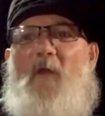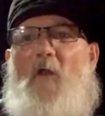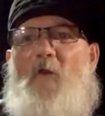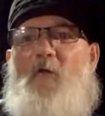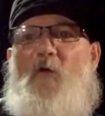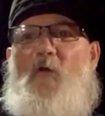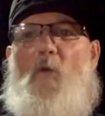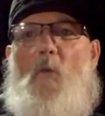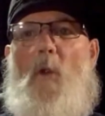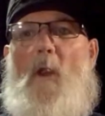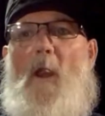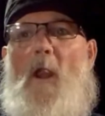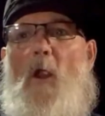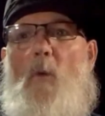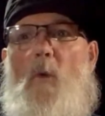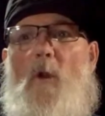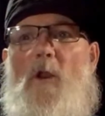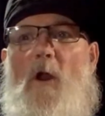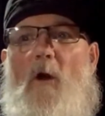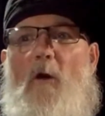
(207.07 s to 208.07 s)
Not sure
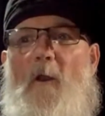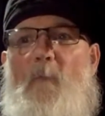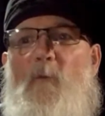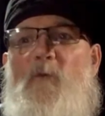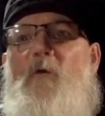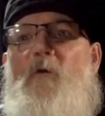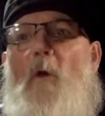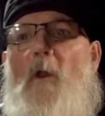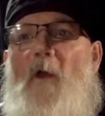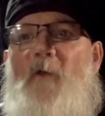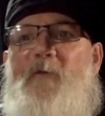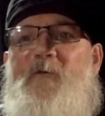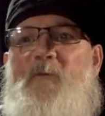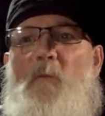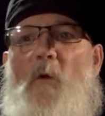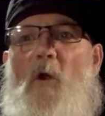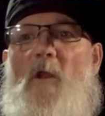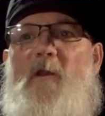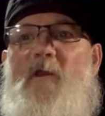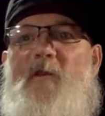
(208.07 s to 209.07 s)
where we're going. What's going on,
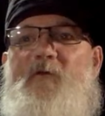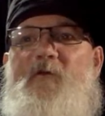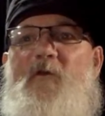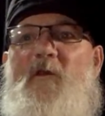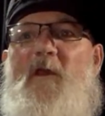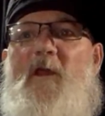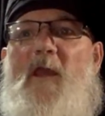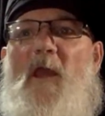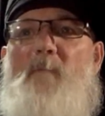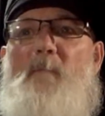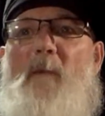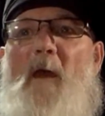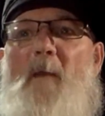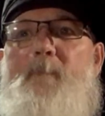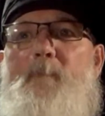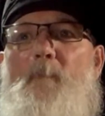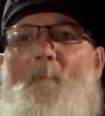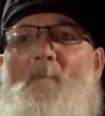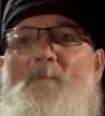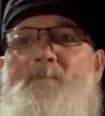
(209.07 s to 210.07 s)
S'more? Good to see you again, man.